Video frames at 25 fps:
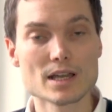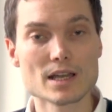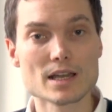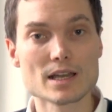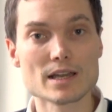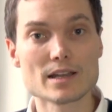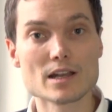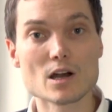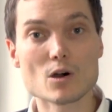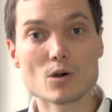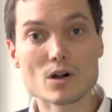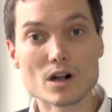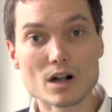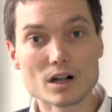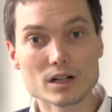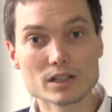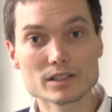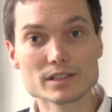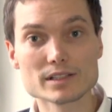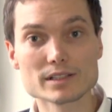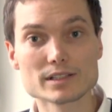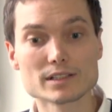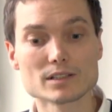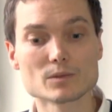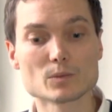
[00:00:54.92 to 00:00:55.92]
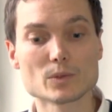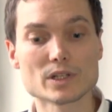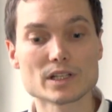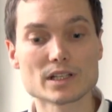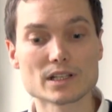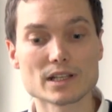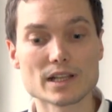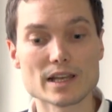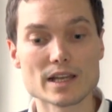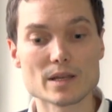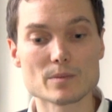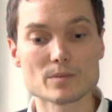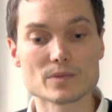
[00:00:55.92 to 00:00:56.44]
In our article, we
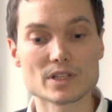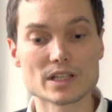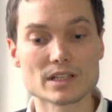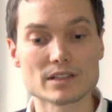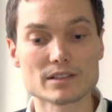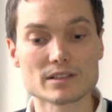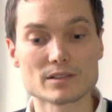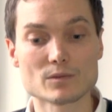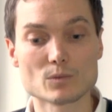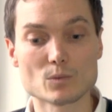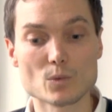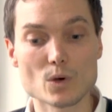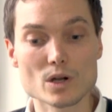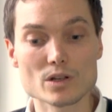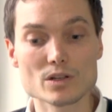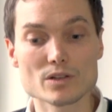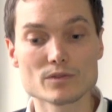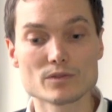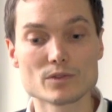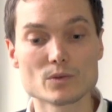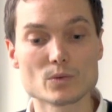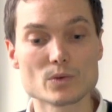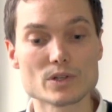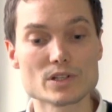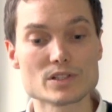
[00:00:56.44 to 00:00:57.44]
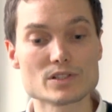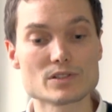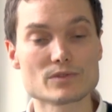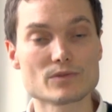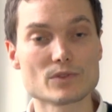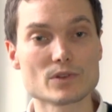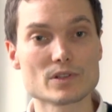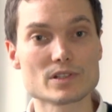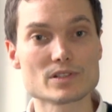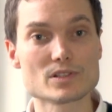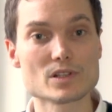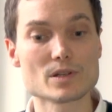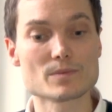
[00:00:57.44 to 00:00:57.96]
claim that one of the reasons for
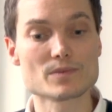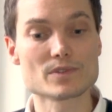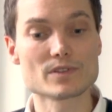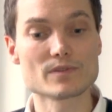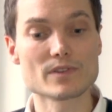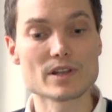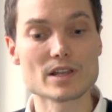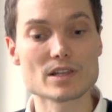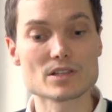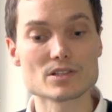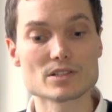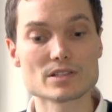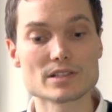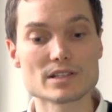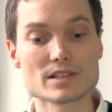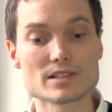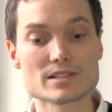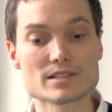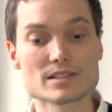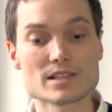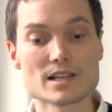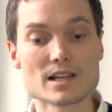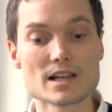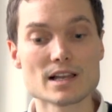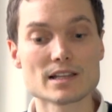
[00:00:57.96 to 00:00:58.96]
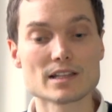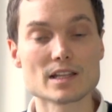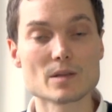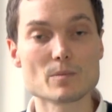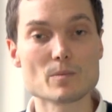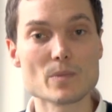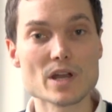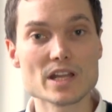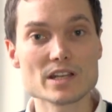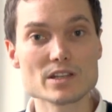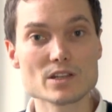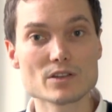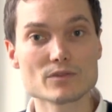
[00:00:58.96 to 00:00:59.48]
this observation is that
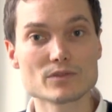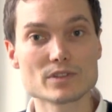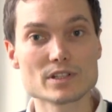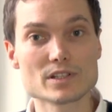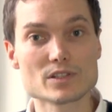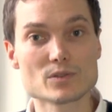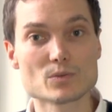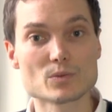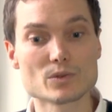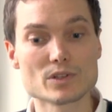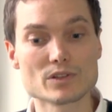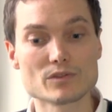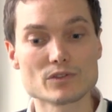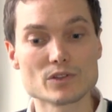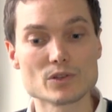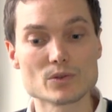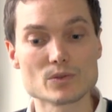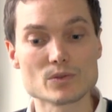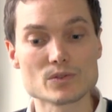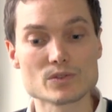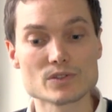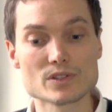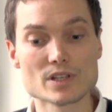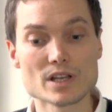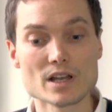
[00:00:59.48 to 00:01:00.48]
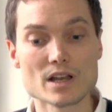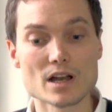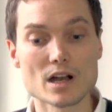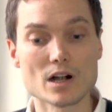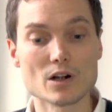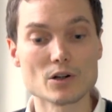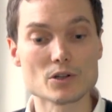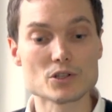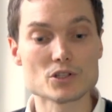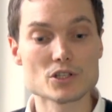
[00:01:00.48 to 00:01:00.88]
many of these reviews are